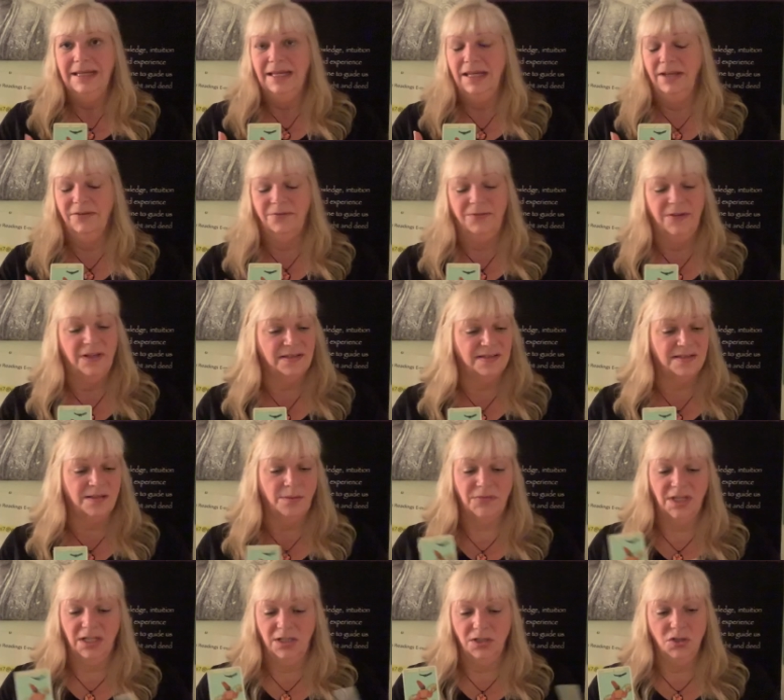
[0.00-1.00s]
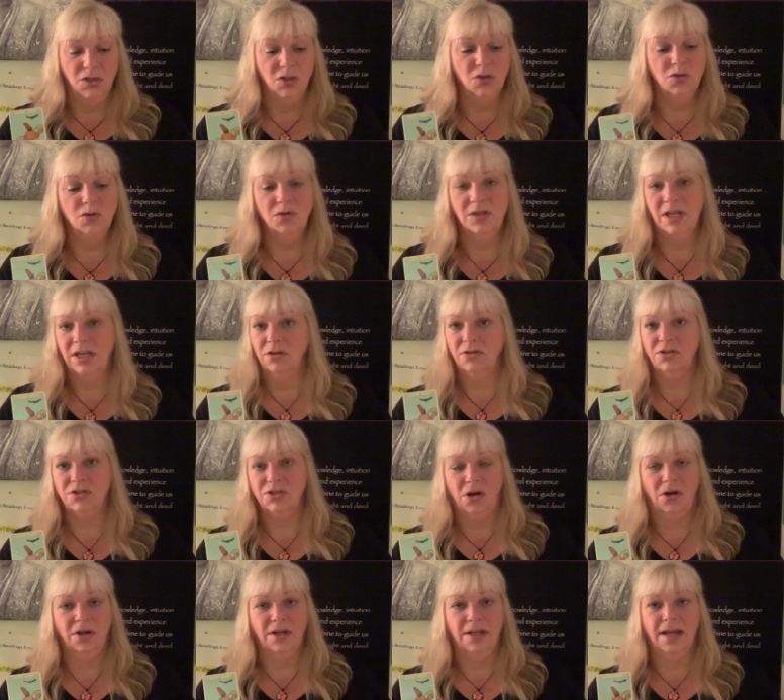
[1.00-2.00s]
if it's something new that you're
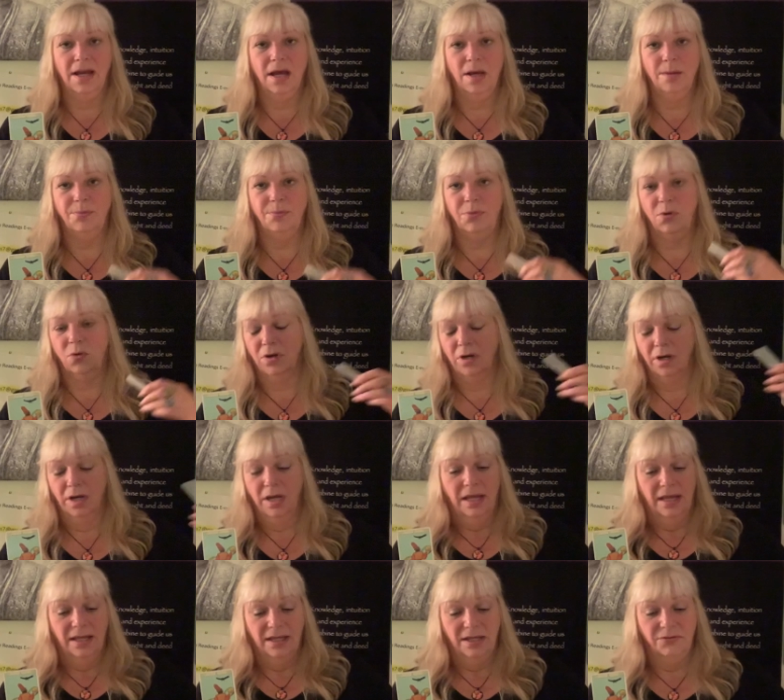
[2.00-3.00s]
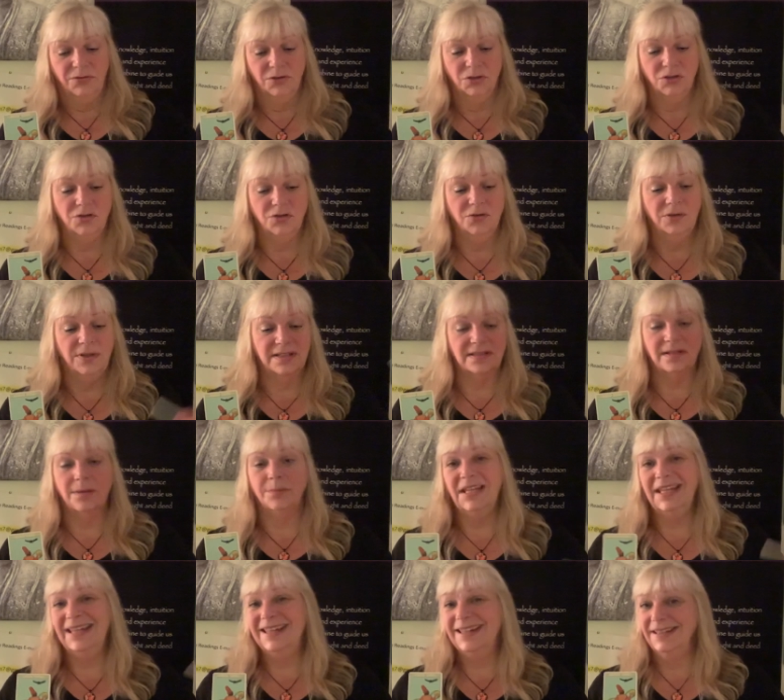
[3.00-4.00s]
starting up or if you're doing
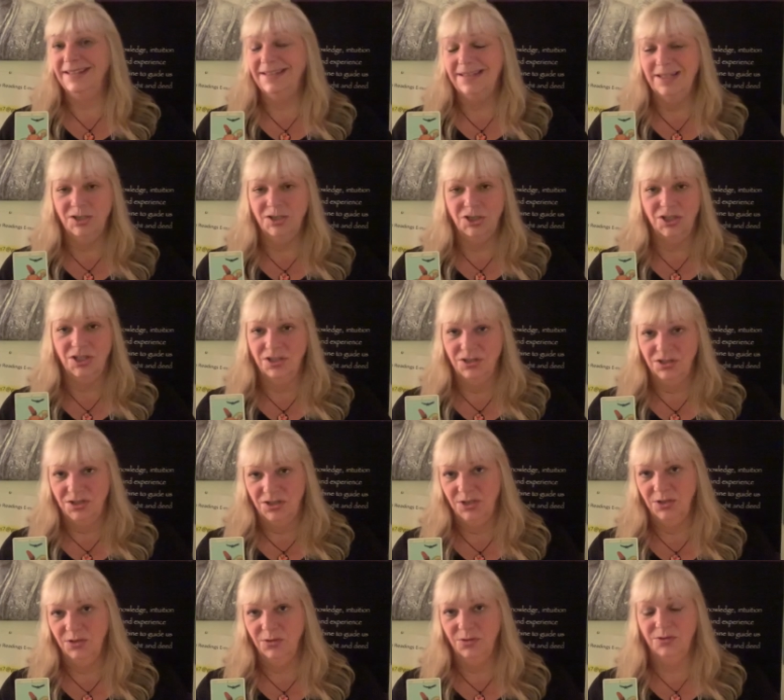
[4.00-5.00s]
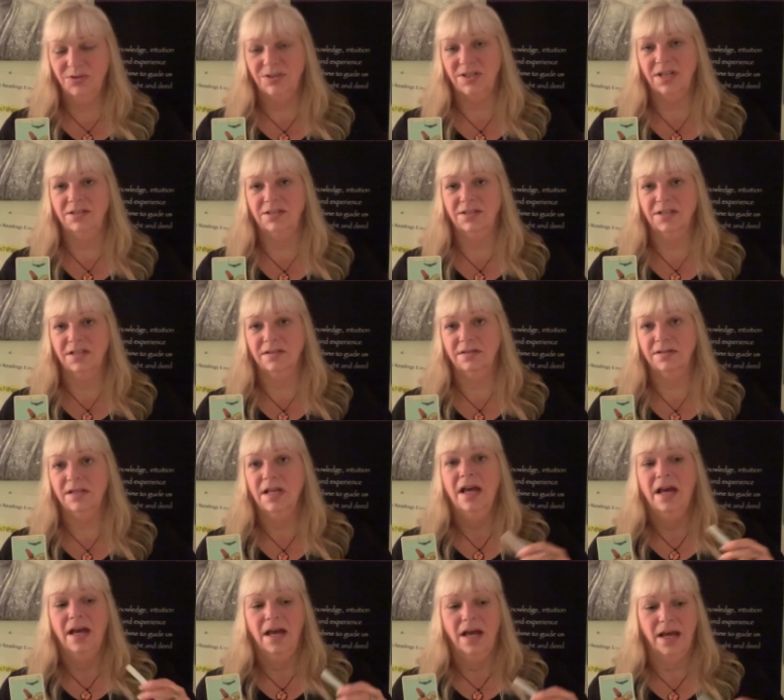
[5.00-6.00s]
something in addition to, such as
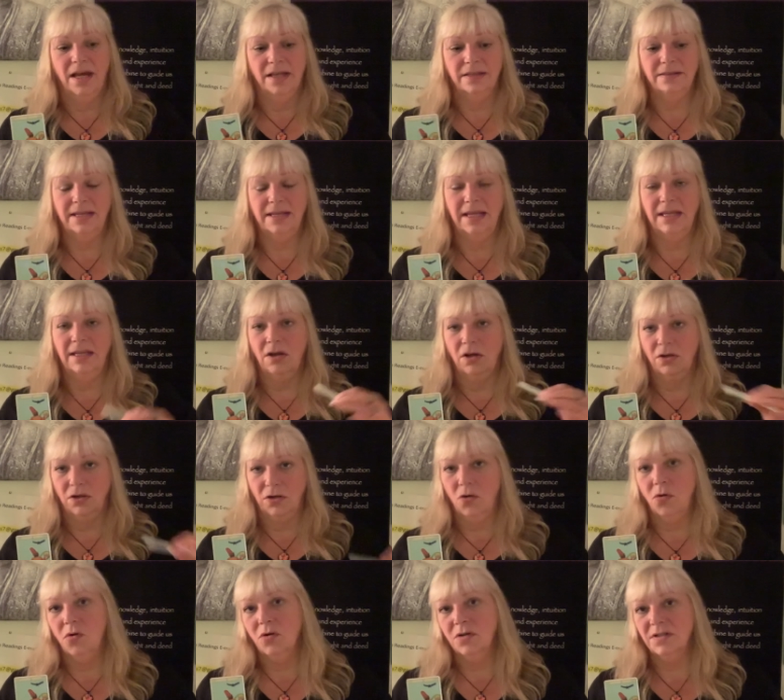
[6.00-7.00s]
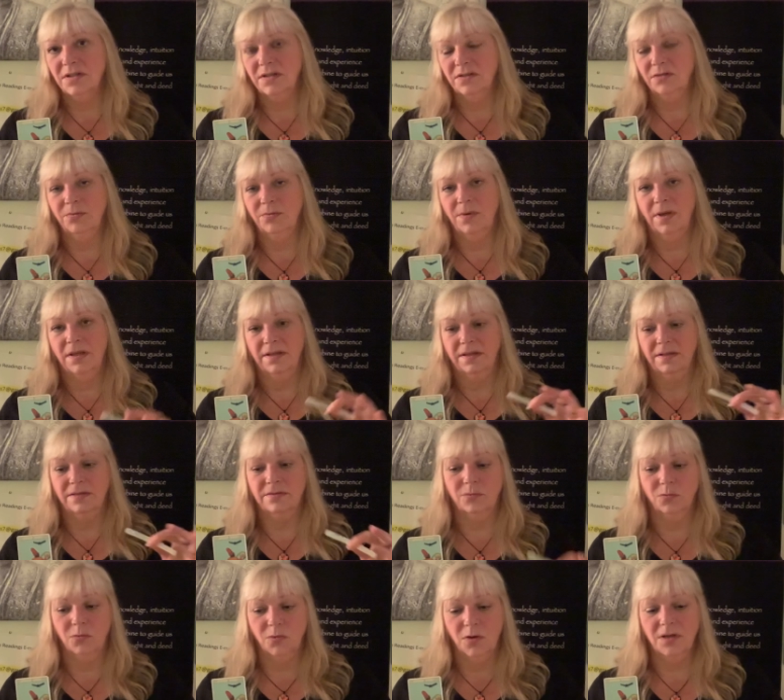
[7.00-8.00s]
uh, taking on a course as well
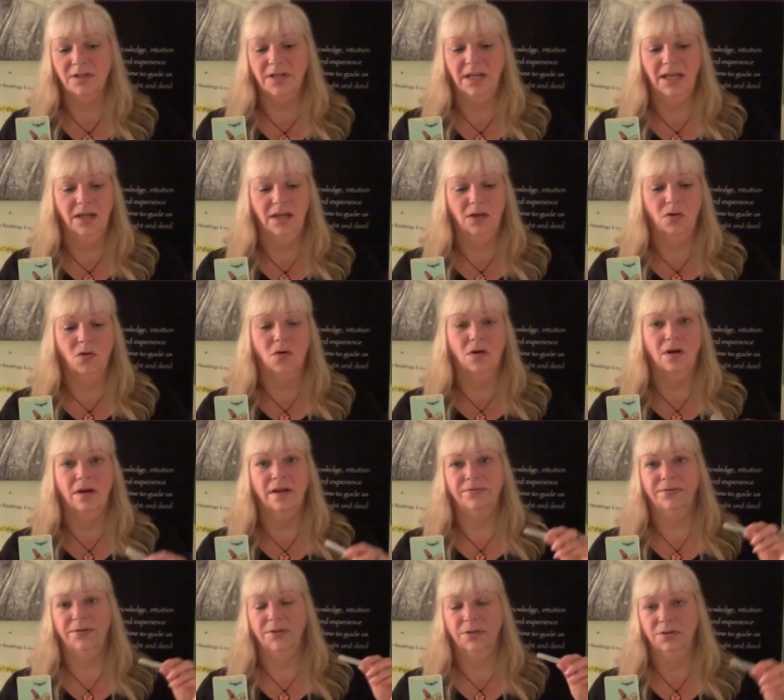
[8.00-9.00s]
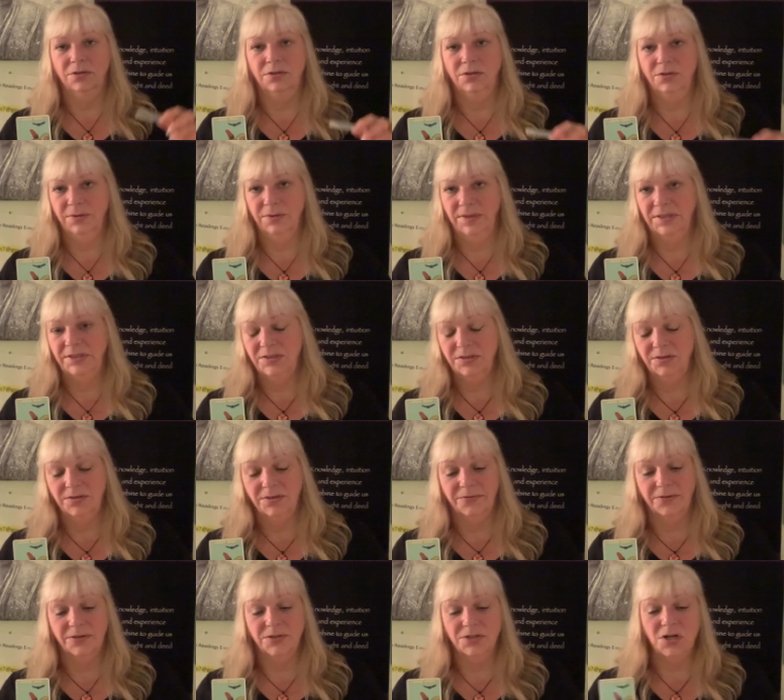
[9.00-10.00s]
as working, or if you're doing two
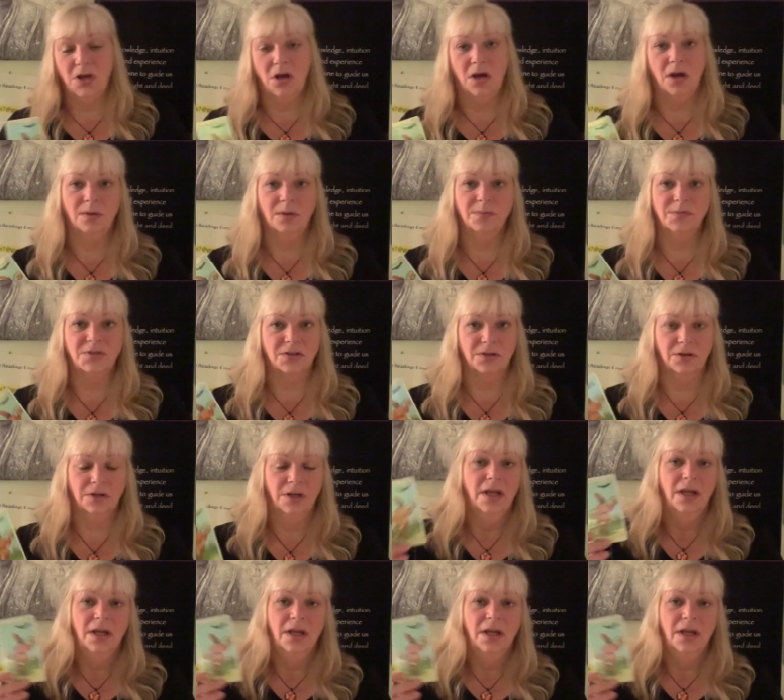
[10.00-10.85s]
different jobs or